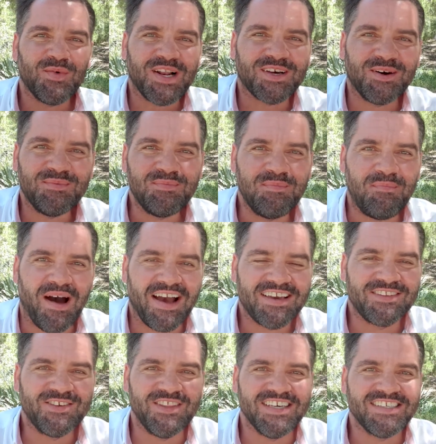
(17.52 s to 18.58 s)
welcome
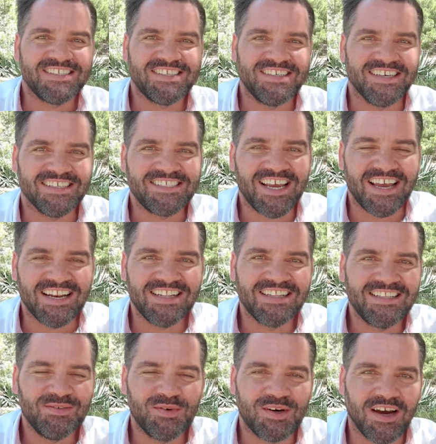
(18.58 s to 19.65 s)
back to this
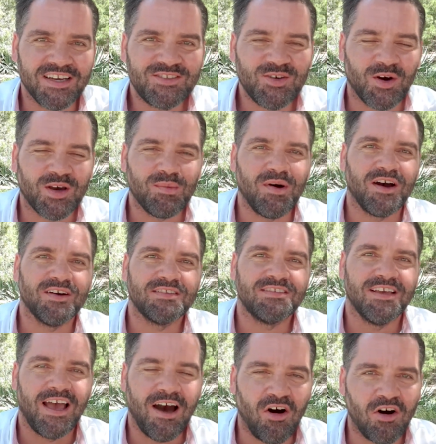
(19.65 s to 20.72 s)
channel where I talk about
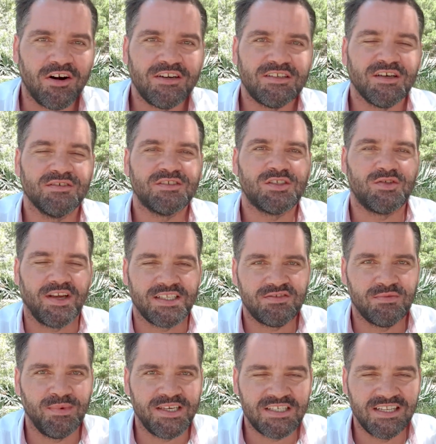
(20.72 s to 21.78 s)
the art of
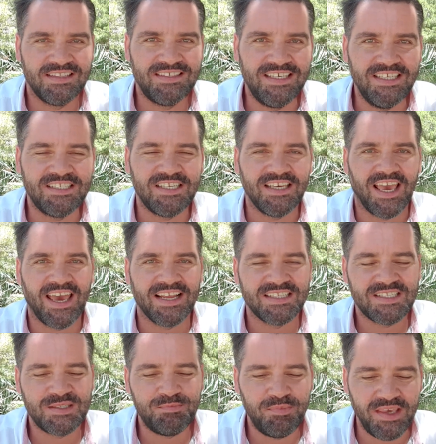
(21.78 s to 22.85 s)
transformational teaching and
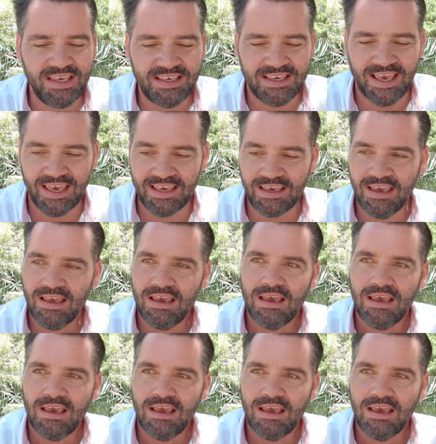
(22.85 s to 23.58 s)
speaking.